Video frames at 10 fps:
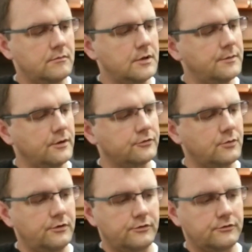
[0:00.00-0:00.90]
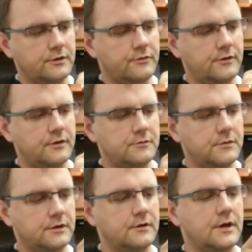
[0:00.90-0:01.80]
Maybe I'll squeeze a zit at the end and
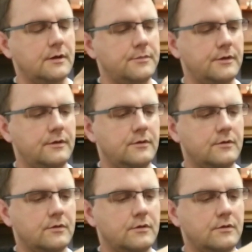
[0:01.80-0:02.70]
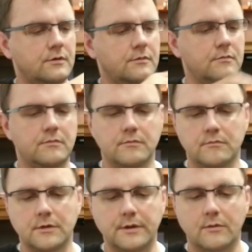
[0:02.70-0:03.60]
make you happy, or
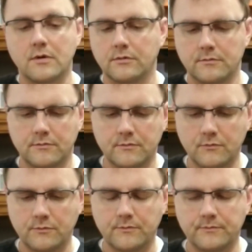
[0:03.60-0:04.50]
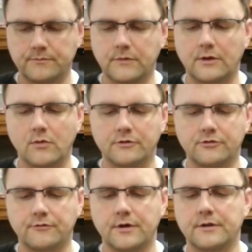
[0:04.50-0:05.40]
maybe I won't. Gotta watch
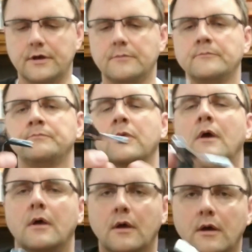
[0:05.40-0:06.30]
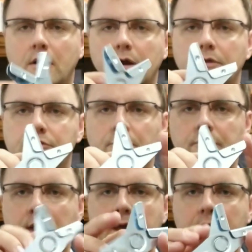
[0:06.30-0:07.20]
to find out. All right, so
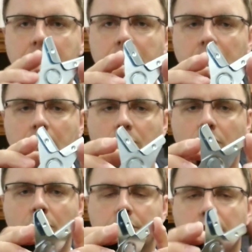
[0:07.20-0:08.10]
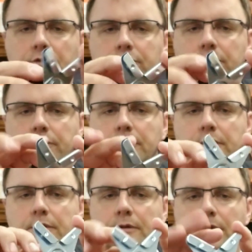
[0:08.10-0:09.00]
that will hook onto
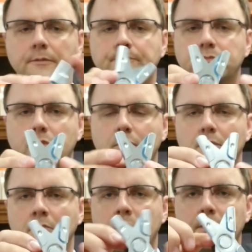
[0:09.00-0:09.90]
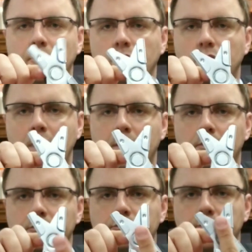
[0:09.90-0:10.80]
the metal
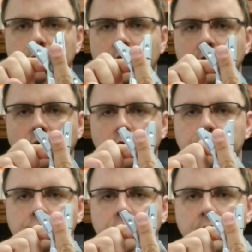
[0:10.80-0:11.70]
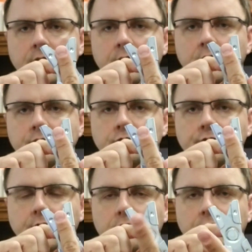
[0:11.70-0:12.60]
rails. So the rail would sit right here and this
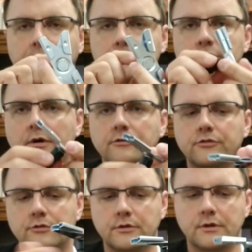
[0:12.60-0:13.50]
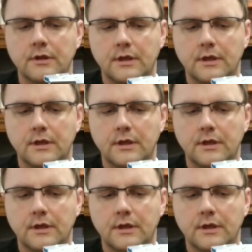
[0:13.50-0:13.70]
thing clamps onto it.